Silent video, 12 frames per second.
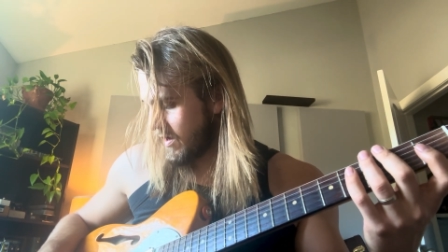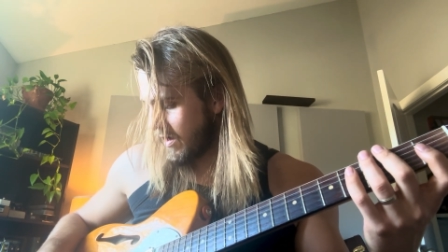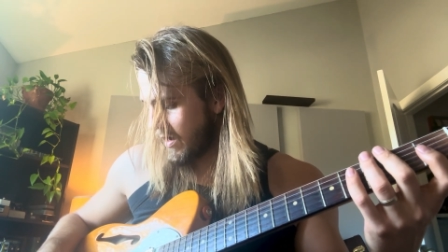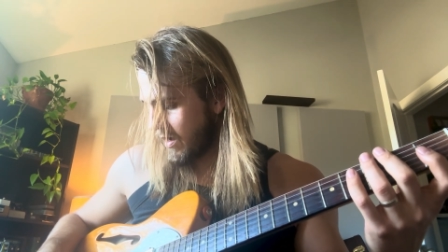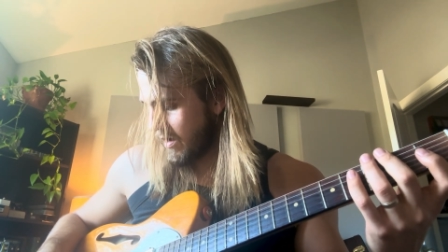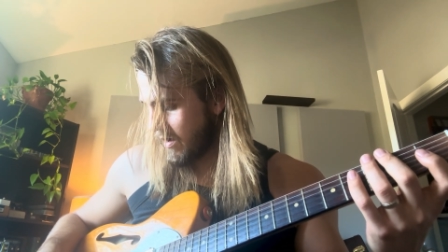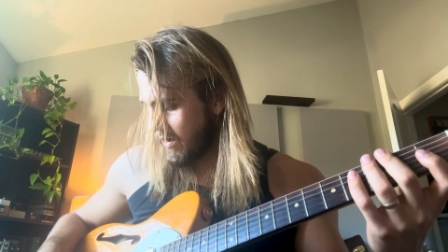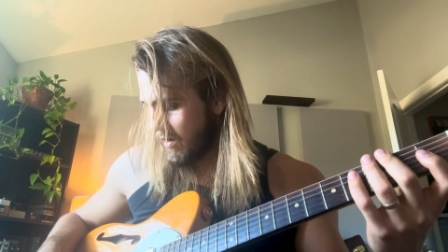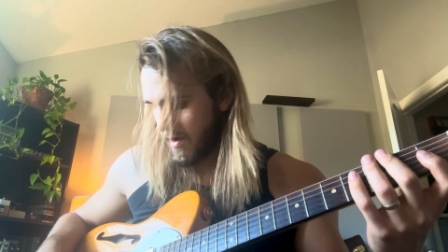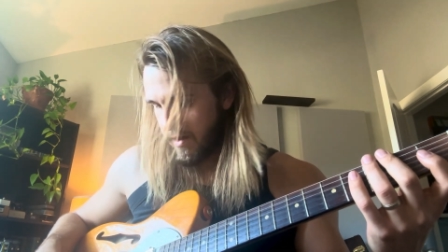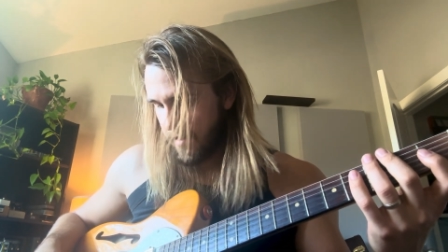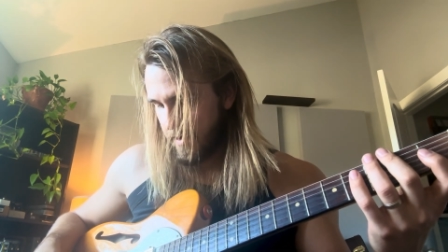And
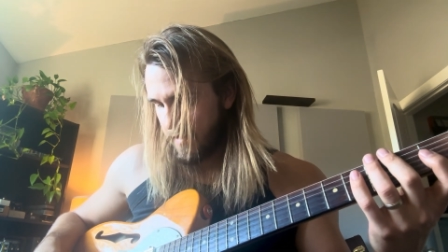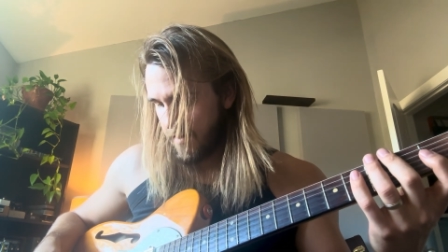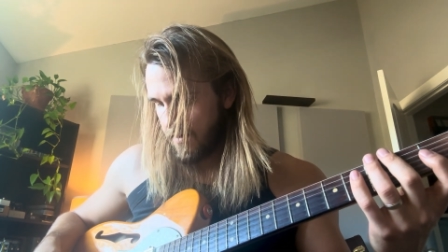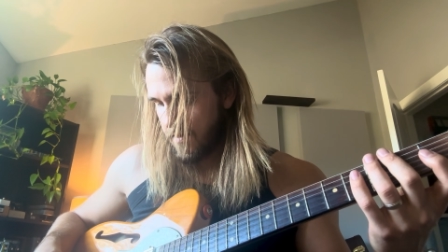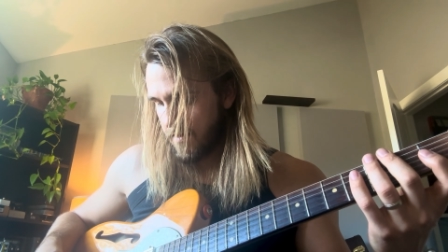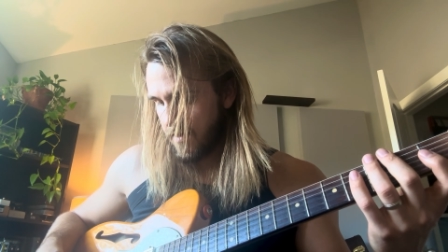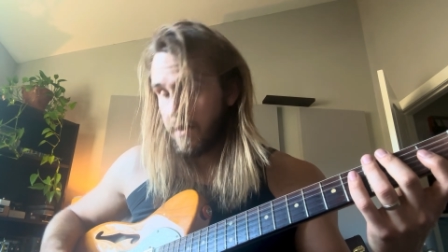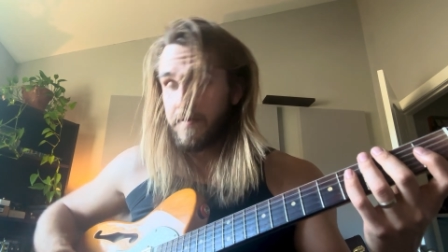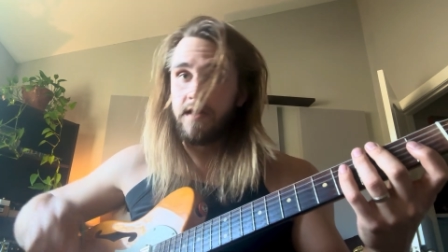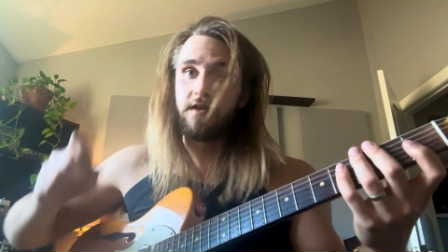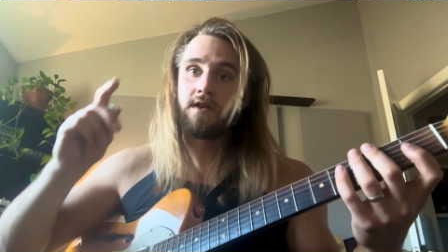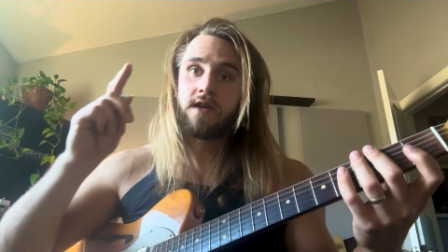
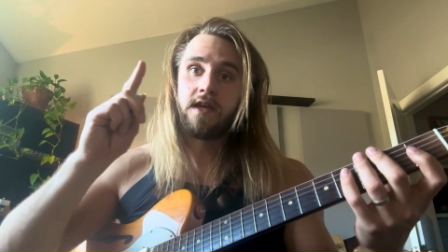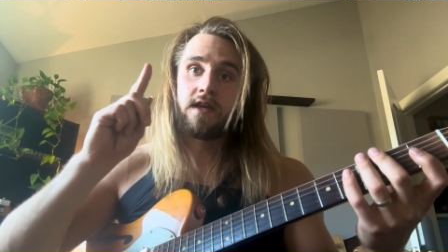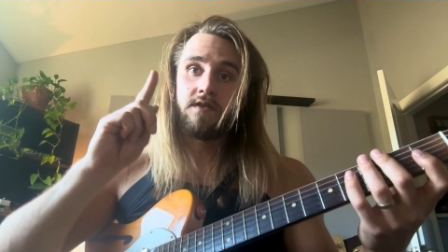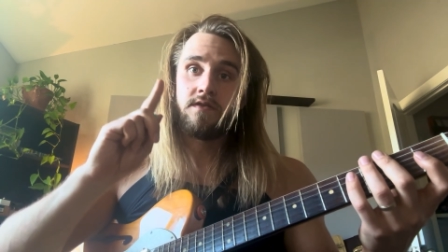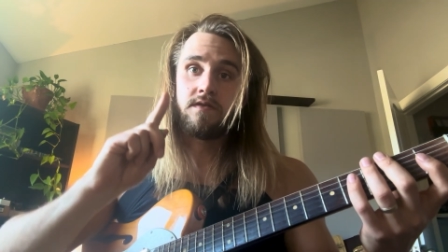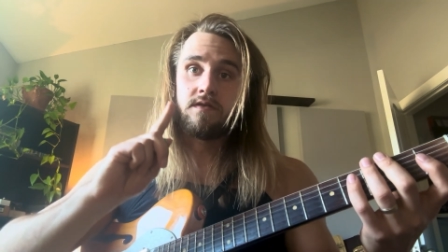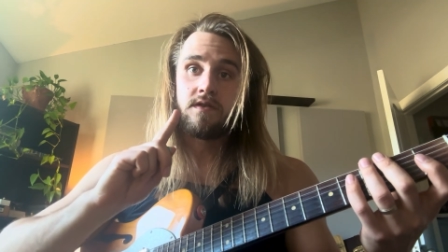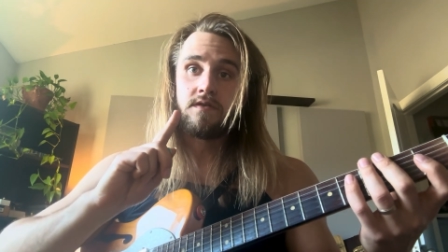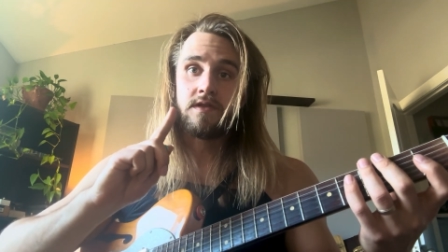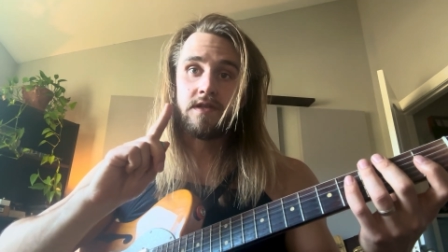then you can do